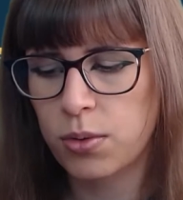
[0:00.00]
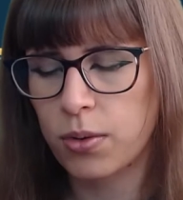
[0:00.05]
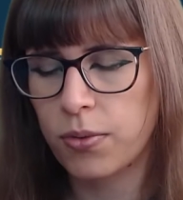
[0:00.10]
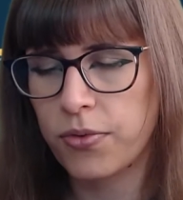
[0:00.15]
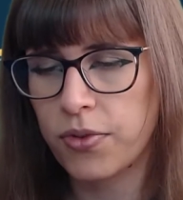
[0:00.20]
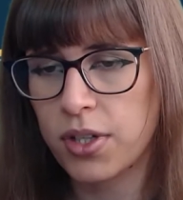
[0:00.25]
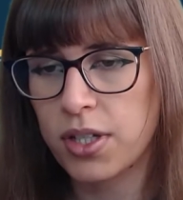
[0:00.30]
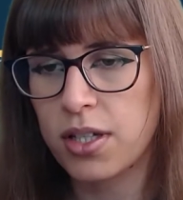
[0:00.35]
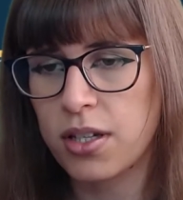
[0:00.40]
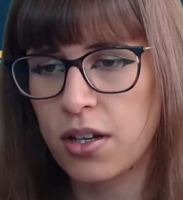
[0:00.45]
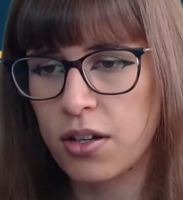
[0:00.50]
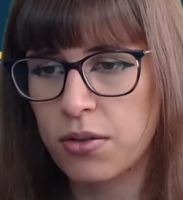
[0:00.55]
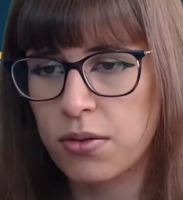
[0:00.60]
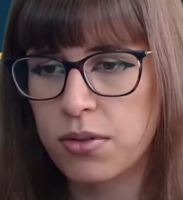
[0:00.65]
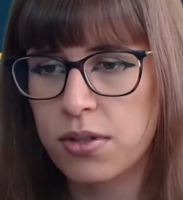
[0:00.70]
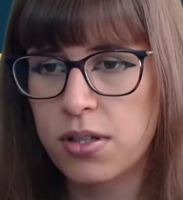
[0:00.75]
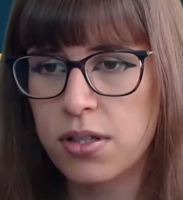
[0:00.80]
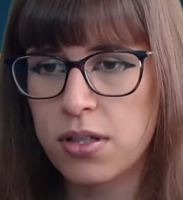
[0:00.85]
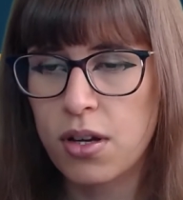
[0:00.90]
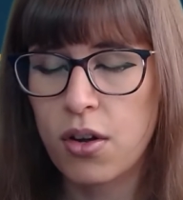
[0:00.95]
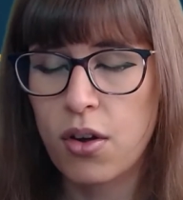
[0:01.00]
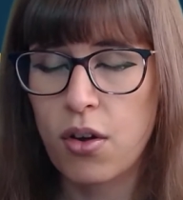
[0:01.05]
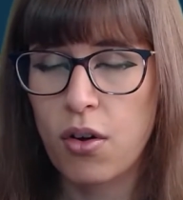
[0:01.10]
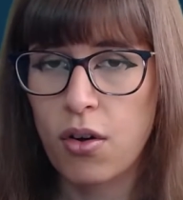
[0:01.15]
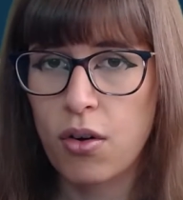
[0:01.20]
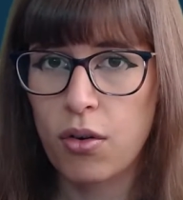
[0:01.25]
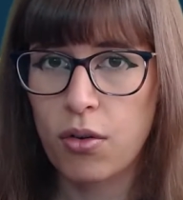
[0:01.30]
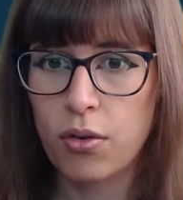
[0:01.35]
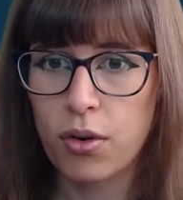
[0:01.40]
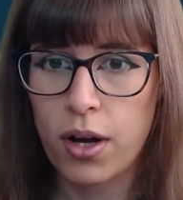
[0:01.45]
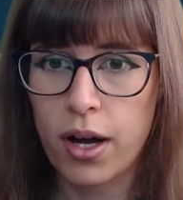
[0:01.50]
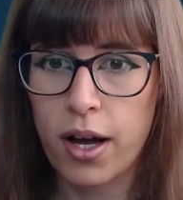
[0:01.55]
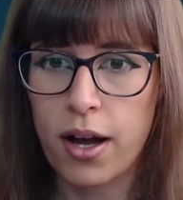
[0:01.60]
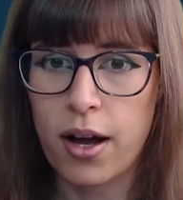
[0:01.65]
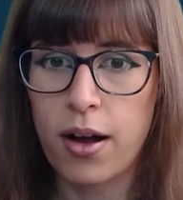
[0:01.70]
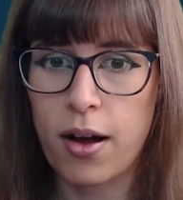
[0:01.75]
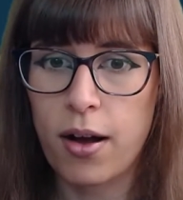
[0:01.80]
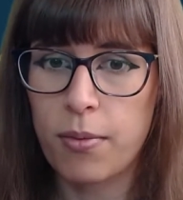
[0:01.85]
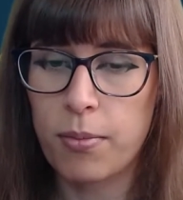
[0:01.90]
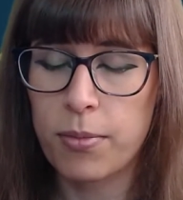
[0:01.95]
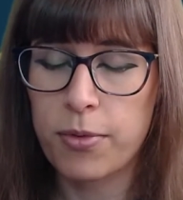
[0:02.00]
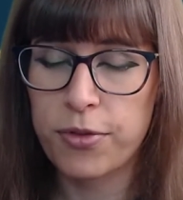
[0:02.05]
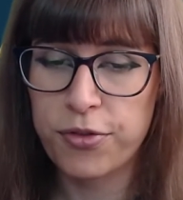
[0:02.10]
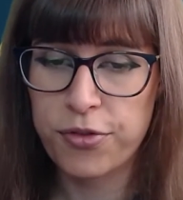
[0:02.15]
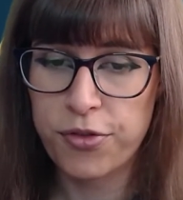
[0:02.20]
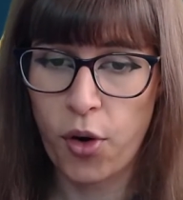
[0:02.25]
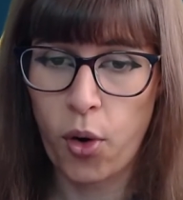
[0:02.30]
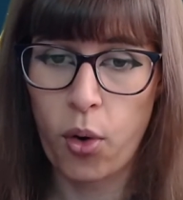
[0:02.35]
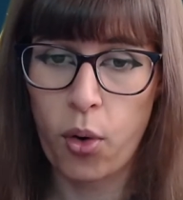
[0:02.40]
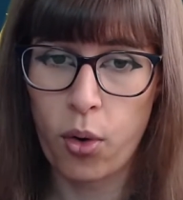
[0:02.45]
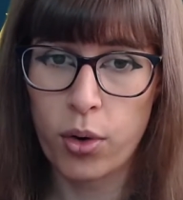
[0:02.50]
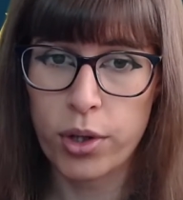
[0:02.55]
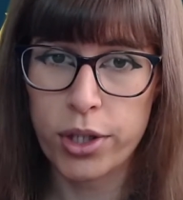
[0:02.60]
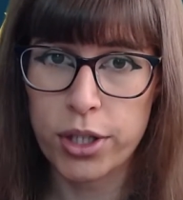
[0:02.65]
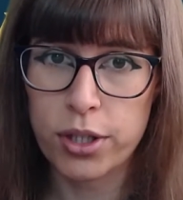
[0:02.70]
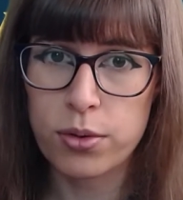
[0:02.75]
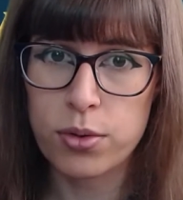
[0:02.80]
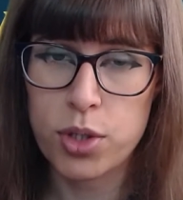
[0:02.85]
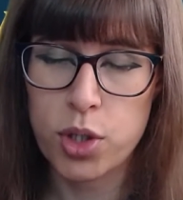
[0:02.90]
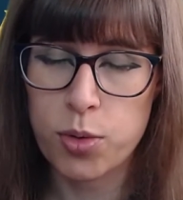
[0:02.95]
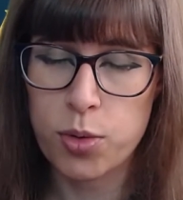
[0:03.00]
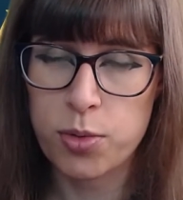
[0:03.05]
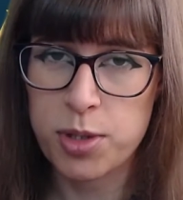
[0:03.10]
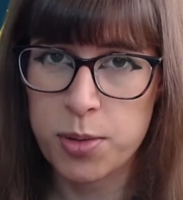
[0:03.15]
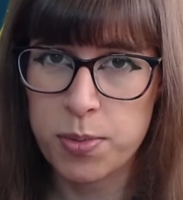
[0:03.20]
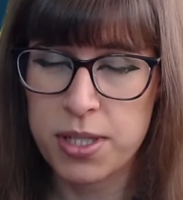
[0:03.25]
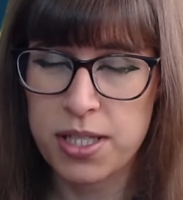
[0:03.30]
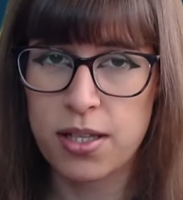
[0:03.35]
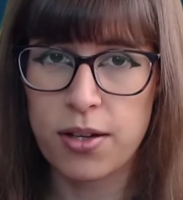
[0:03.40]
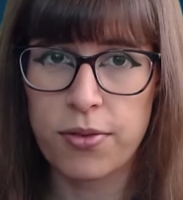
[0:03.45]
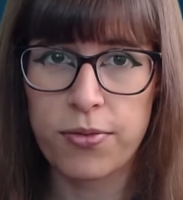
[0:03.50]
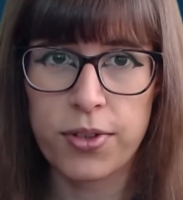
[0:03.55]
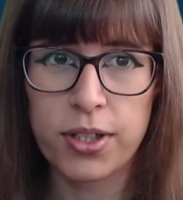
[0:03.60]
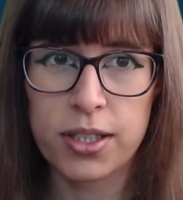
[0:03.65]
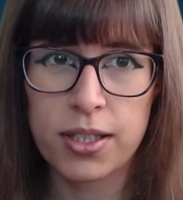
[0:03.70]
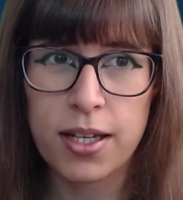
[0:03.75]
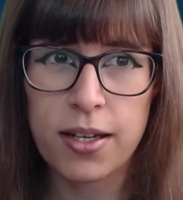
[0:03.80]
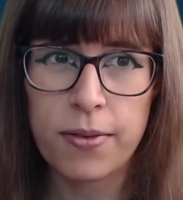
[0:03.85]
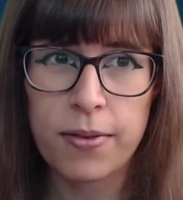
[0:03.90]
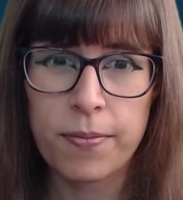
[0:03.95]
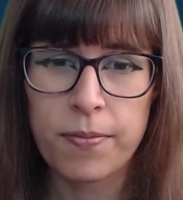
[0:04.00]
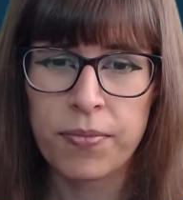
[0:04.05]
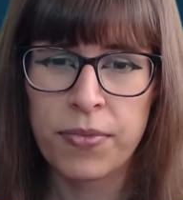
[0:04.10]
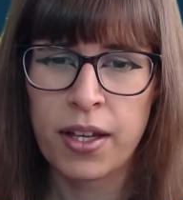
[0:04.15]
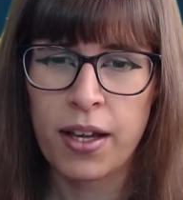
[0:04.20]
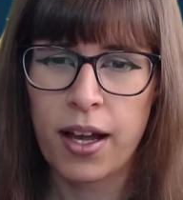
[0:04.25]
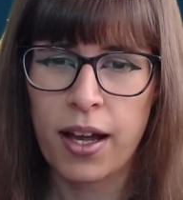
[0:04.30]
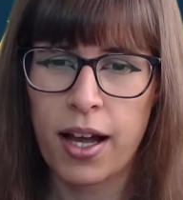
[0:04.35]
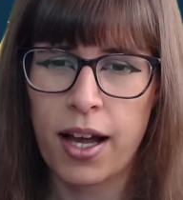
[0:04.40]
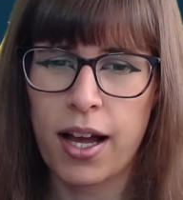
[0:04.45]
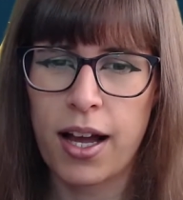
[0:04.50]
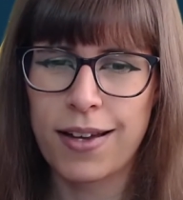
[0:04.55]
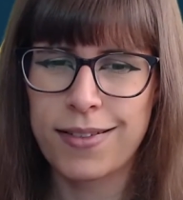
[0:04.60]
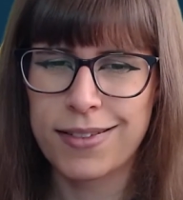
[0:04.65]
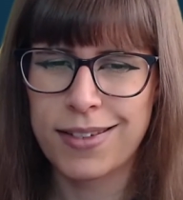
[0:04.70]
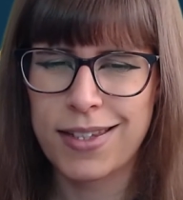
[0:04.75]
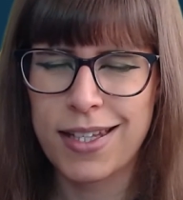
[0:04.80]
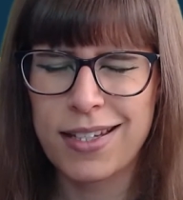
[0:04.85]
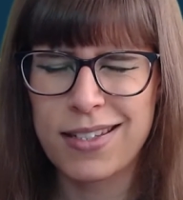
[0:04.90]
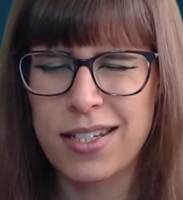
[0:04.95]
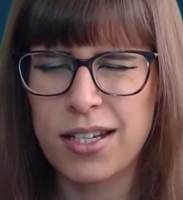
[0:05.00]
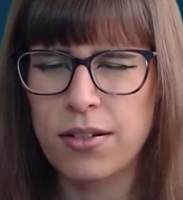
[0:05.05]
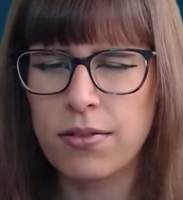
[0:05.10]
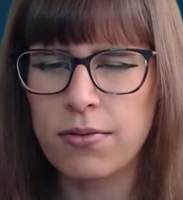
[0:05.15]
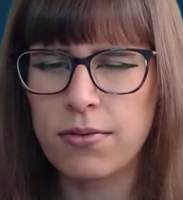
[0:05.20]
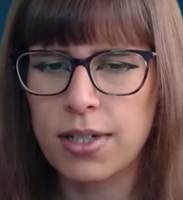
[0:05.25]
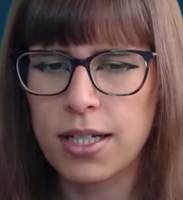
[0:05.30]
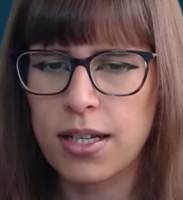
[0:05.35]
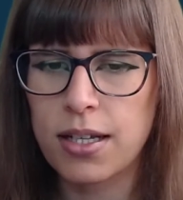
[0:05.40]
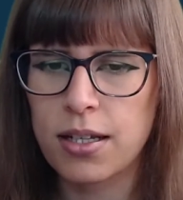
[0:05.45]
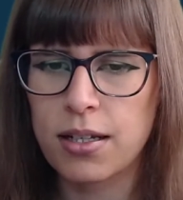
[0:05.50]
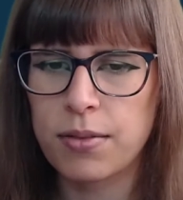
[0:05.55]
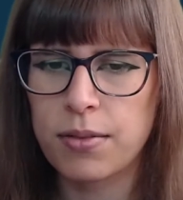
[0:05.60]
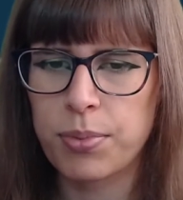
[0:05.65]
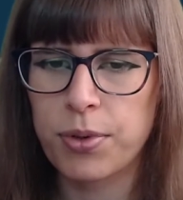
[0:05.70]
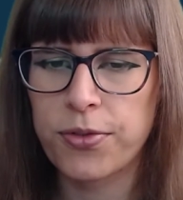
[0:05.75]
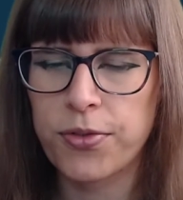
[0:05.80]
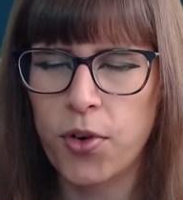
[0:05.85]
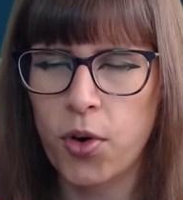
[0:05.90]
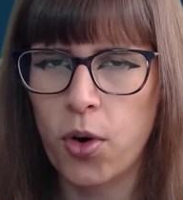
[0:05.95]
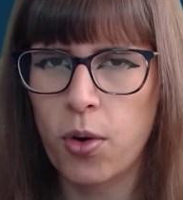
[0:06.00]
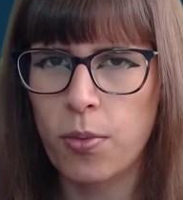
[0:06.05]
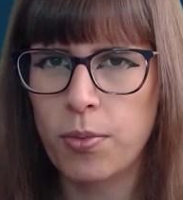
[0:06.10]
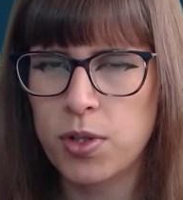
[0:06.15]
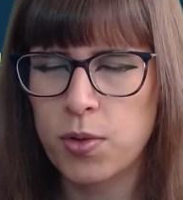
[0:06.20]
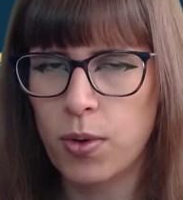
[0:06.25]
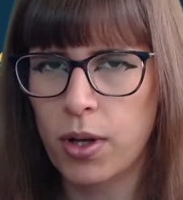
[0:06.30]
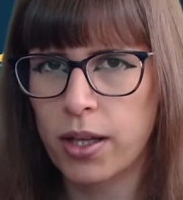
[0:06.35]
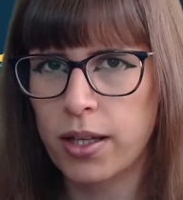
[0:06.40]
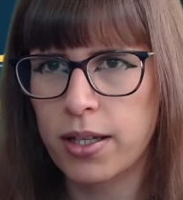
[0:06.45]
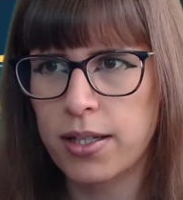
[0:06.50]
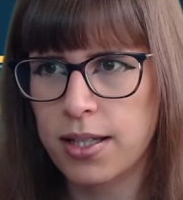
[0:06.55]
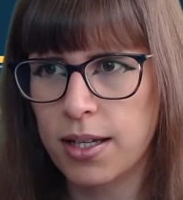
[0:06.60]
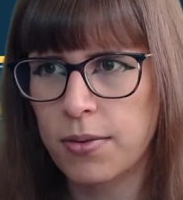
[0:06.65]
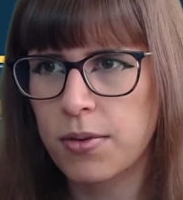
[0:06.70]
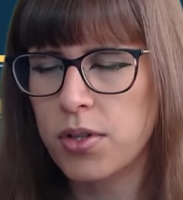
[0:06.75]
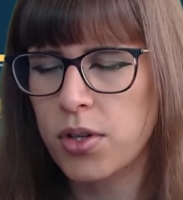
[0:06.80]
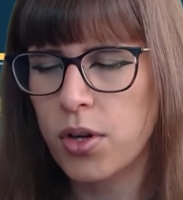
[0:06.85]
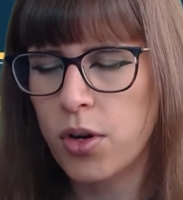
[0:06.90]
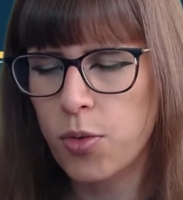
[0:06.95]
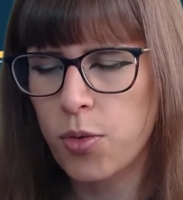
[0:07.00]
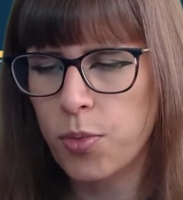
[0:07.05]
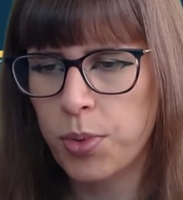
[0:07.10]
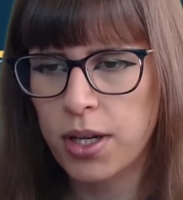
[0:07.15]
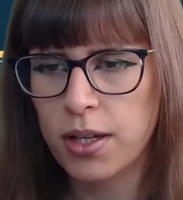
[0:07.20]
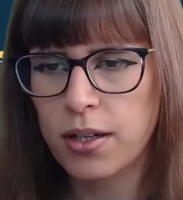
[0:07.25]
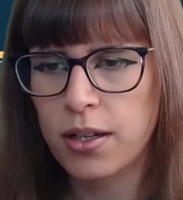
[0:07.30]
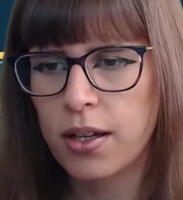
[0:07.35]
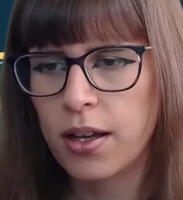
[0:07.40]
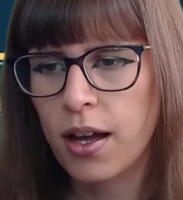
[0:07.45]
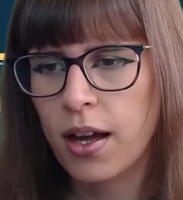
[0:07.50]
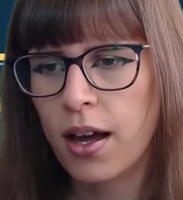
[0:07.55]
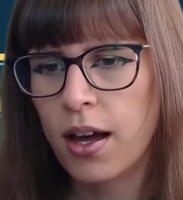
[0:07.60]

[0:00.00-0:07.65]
videos for YouTube specifically, and they didn't really perform as well as I was hoping.